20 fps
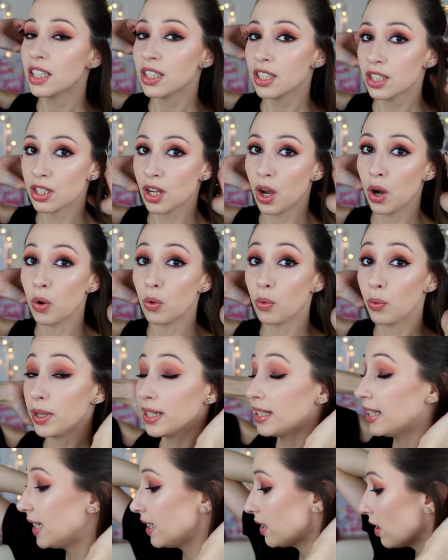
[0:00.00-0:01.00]
so we
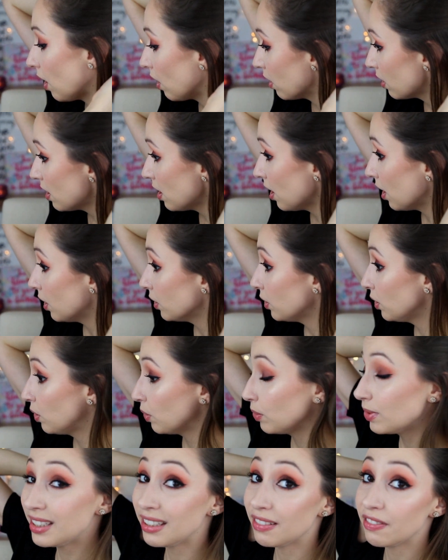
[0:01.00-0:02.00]
need also
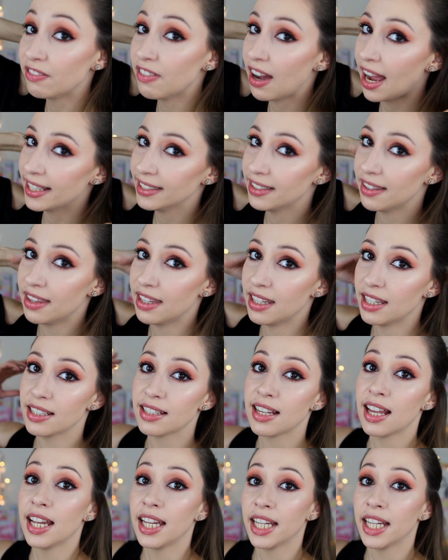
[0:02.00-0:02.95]
to divide this